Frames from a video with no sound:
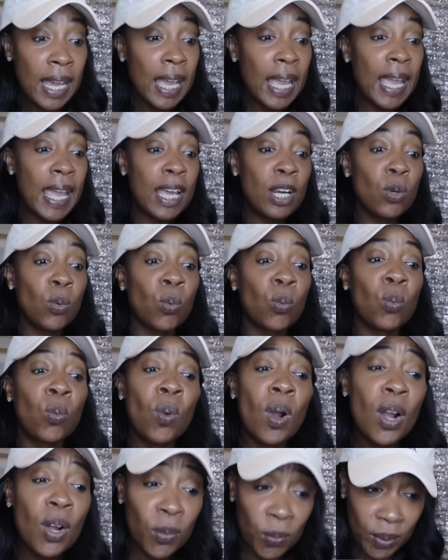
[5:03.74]
and
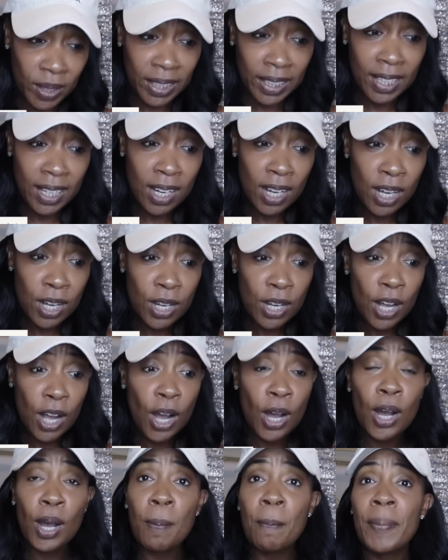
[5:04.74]
worry
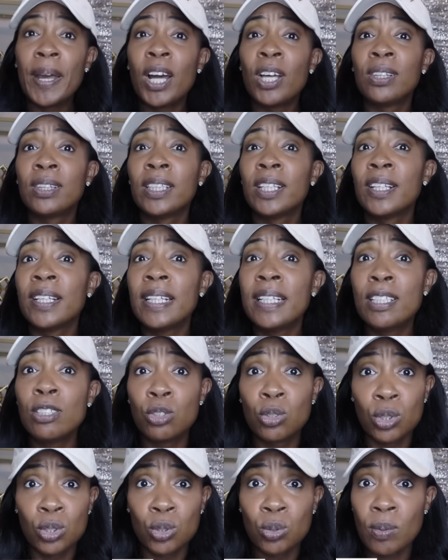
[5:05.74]
about their
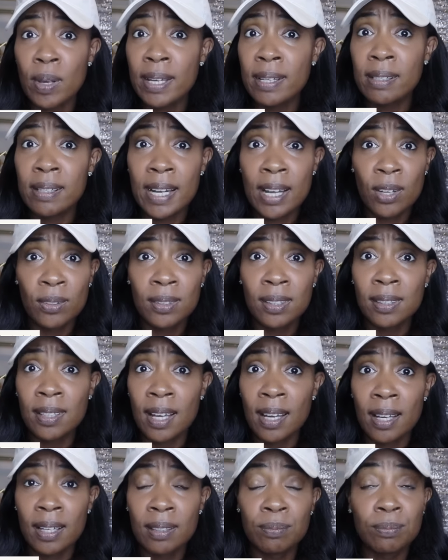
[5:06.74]
interest rate down the
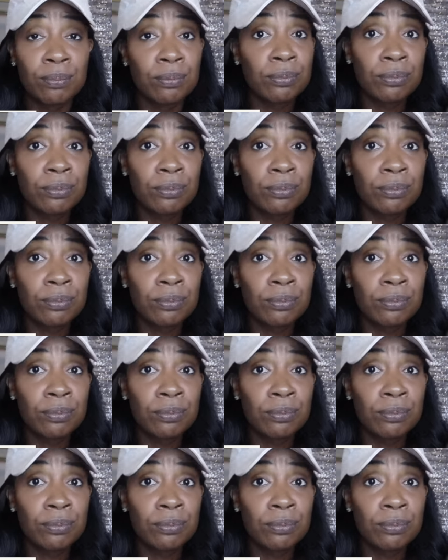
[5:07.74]
line.